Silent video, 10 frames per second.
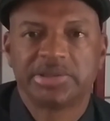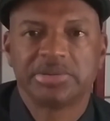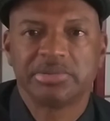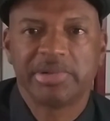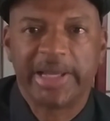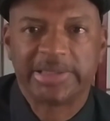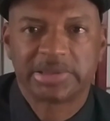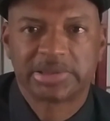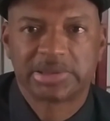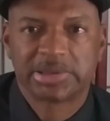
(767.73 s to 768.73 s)

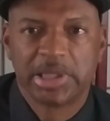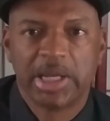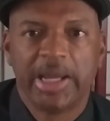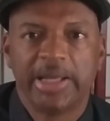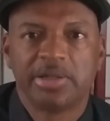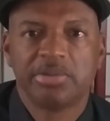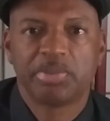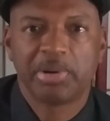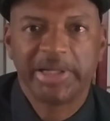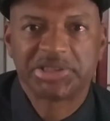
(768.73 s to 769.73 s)
Tourette's and
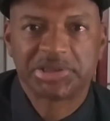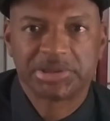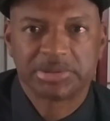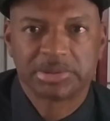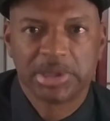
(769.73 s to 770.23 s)
depression